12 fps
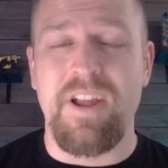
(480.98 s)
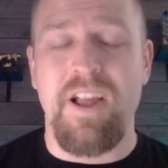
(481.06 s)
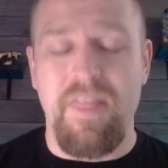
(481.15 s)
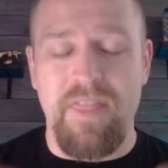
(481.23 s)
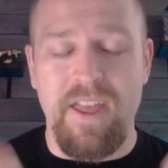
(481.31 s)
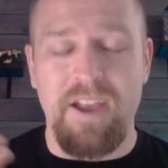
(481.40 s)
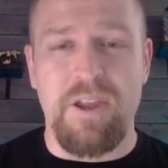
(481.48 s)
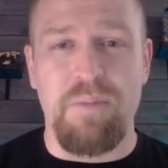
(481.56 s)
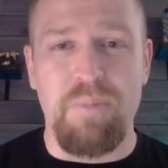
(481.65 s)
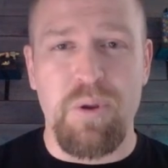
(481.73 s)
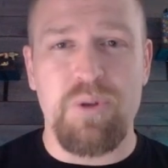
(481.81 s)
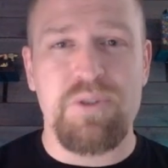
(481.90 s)
That
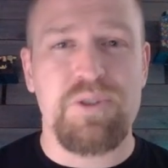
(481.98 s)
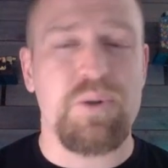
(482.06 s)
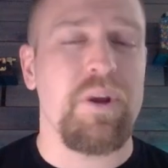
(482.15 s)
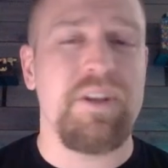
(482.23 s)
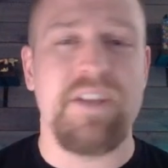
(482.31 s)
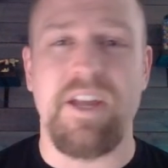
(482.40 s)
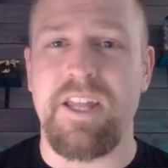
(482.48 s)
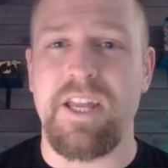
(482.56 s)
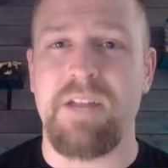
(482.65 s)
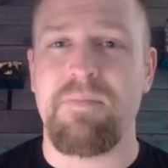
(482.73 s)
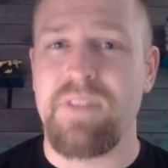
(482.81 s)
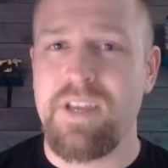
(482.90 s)
communal storytelling
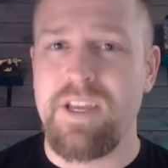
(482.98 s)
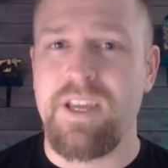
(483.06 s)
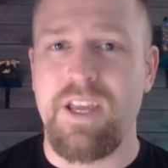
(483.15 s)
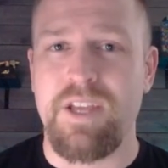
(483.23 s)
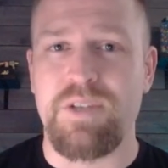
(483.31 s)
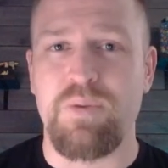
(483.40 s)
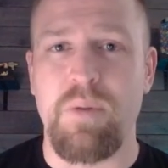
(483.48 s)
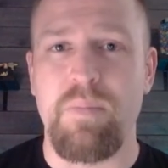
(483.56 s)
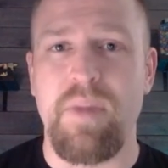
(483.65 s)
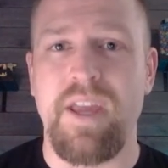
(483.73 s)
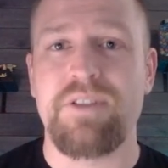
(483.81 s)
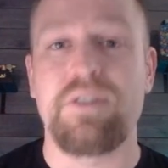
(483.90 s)
is what
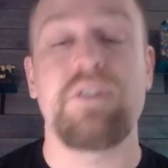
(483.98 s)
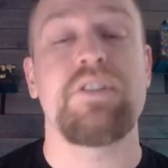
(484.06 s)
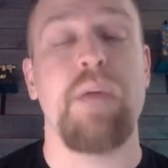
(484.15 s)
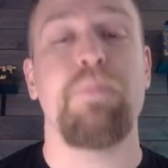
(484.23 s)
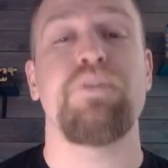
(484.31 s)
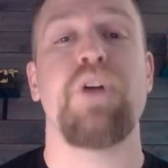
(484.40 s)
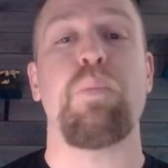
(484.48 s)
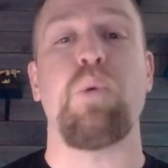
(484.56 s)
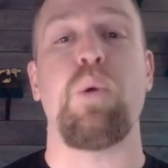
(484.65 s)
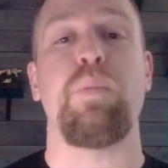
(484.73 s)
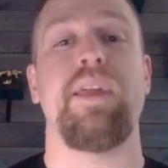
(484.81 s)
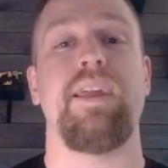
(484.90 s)
makes tabletop
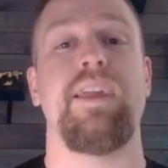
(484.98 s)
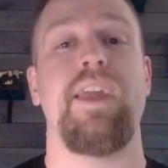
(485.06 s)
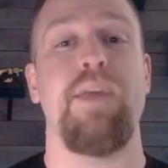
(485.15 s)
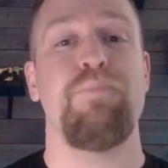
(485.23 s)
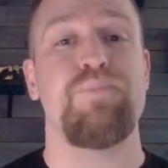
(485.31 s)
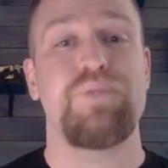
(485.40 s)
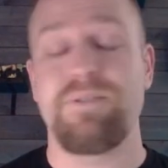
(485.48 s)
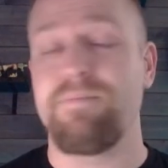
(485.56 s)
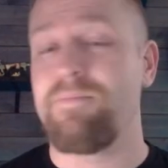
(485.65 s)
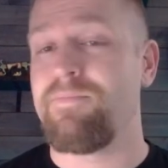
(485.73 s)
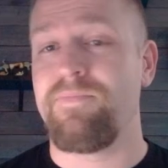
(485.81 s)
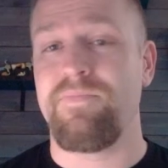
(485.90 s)
role-playing games
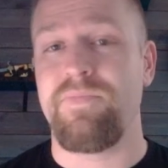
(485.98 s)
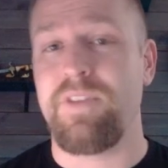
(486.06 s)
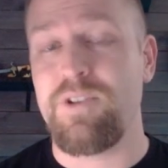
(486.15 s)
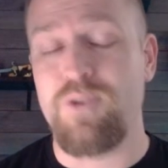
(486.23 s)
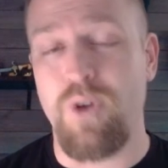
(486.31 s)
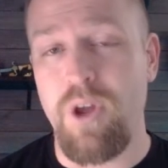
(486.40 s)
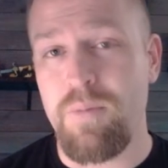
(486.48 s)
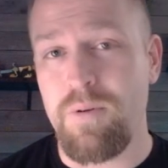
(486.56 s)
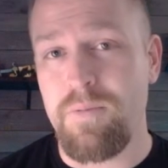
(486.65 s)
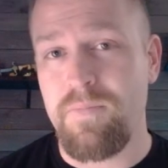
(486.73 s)
enjoyable.